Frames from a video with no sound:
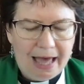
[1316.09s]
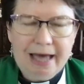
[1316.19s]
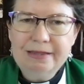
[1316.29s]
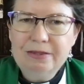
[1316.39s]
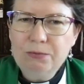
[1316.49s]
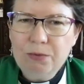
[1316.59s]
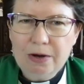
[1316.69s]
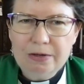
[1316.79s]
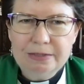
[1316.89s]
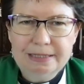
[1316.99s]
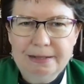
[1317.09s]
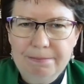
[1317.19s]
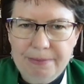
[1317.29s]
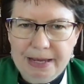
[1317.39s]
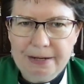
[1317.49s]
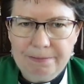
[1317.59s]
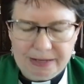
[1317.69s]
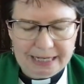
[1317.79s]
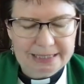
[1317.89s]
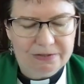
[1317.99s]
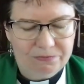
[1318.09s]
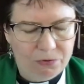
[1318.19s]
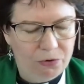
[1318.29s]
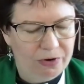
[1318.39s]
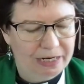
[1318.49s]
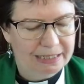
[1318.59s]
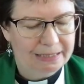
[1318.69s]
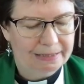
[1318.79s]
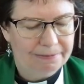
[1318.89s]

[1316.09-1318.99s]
and the world is a better place for it.